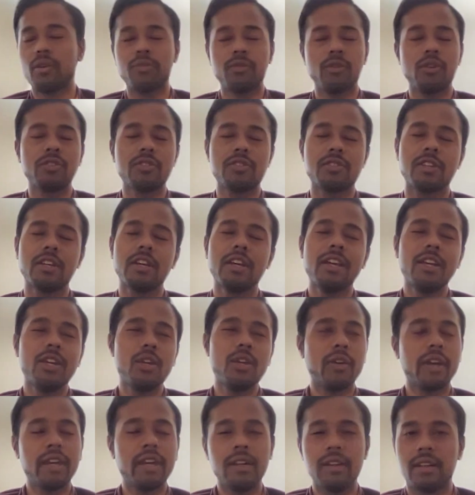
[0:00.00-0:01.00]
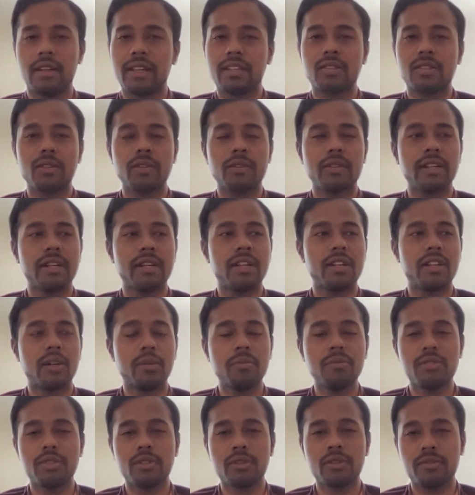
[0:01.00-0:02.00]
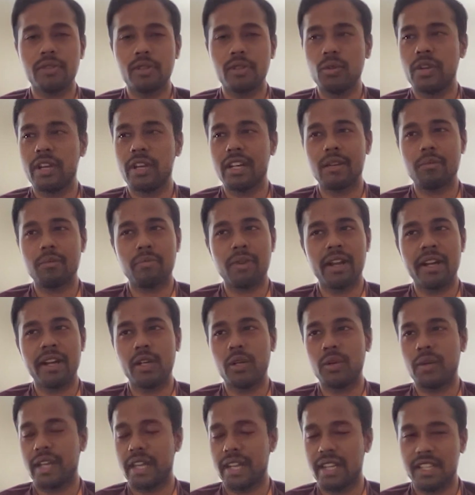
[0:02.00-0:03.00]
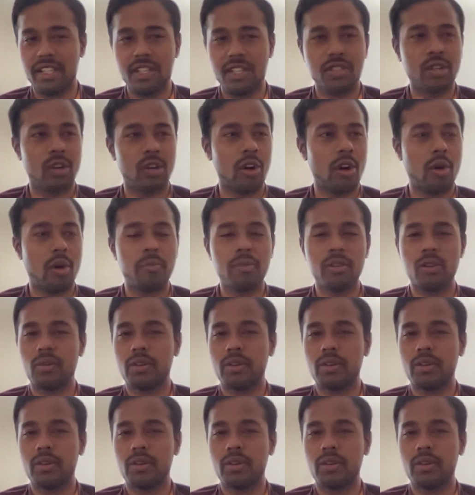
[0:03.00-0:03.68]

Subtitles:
Of course, you can you can apply to any job,